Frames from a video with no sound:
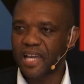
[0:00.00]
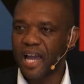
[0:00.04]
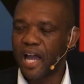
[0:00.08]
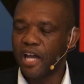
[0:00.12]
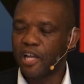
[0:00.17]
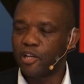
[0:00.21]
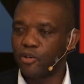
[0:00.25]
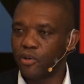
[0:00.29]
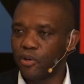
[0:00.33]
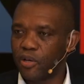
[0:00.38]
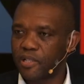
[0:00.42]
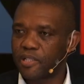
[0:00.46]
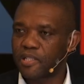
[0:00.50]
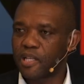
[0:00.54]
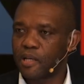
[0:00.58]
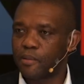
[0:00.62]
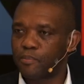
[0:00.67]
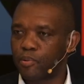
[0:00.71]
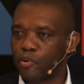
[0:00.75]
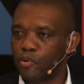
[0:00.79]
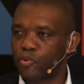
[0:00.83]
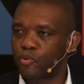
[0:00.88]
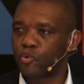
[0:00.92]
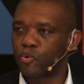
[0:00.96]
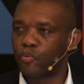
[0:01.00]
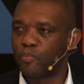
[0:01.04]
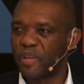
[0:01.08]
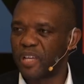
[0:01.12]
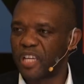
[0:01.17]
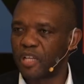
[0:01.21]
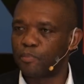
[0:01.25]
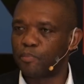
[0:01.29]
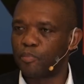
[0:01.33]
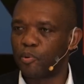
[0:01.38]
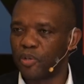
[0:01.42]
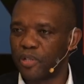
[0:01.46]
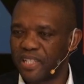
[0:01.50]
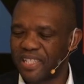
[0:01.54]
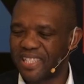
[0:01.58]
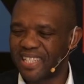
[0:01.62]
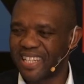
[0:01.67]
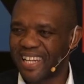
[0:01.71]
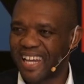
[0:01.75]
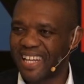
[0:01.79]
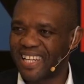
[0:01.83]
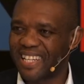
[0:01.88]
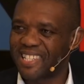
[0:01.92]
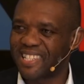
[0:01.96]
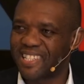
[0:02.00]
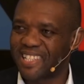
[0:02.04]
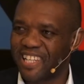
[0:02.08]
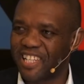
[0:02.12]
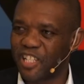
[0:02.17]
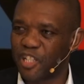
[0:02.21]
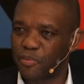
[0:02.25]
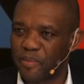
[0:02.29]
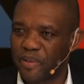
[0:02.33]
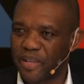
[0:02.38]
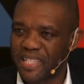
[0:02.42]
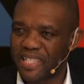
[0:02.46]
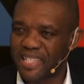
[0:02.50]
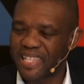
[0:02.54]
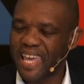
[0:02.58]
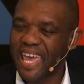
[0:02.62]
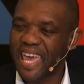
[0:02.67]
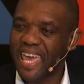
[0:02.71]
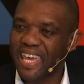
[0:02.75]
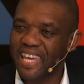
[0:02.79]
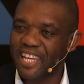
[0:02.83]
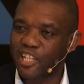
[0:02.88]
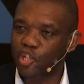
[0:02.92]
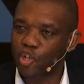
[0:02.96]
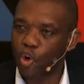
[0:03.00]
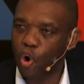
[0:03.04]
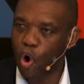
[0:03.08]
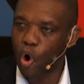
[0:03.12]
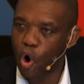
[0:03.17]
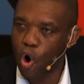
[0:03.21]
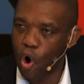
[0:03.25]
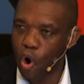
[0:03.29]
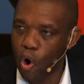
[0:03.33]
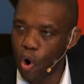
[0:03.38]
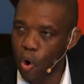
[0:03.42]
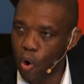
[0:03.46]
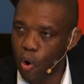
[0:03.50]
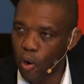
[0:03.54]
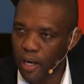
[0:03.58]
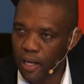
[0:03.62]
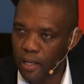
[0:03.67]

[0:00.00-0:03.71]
not supposed to make political statements at all.